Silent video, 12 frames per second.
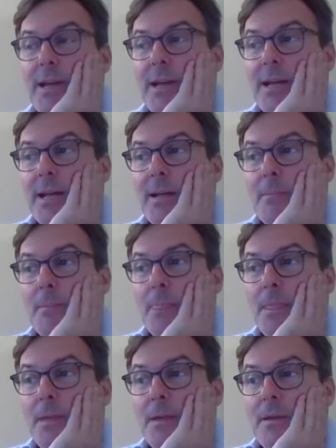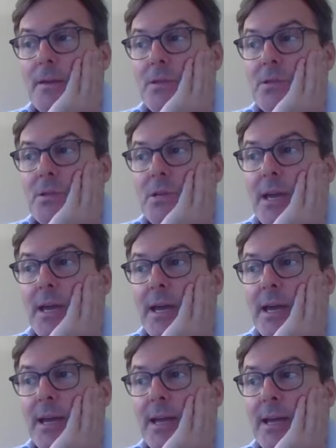And,
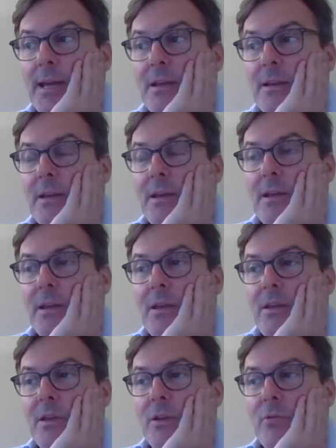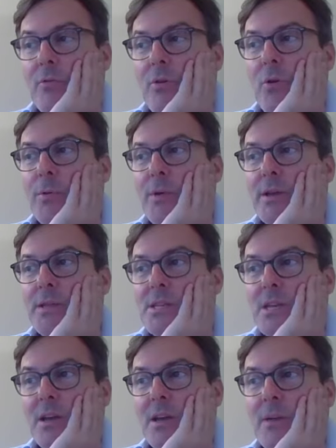you know,
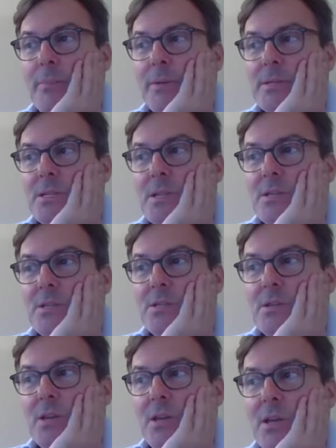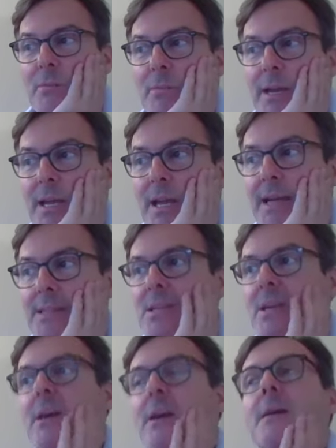operating a business in
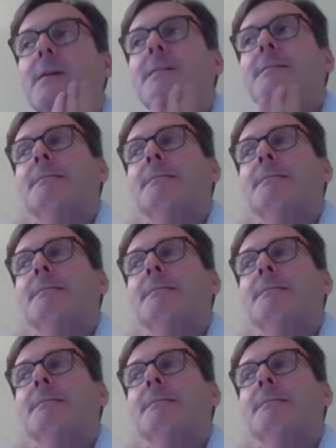Madagascar,